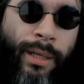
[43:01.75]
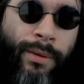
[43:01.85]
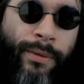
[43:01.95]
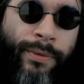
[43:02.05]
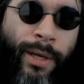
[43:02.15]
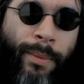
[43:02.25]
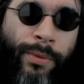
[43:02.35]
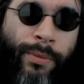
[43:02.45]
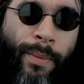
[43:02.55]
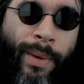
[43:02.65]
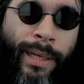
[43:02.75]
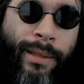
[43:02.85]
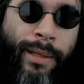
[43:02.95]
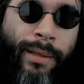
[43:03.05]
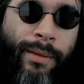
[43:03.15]
for him to remain
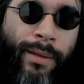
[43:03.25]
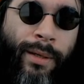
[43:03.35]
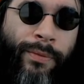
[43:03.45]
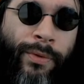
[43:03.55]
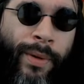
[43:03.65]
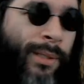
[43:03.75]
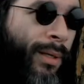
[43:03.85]
there if the rest of